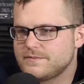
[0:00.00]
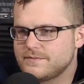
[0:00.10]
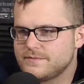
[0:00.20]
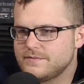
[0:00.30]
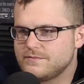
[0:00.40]

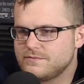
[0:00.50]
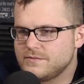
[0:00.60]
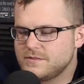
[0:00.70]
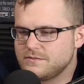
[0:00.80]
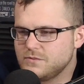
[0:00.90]
center of
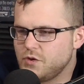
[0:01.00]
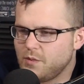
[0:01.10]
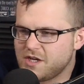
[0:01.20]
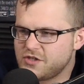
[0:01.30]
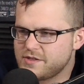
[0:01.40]
attention. Well, you yeah.
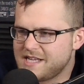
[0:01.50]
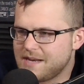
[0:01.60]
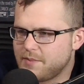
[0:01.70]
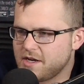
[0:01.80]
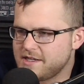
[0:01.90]
watch those Ted
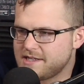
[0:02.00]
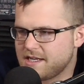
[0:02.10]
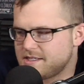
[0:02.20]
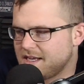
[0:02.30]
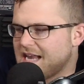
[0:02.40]
Bundy tapes. They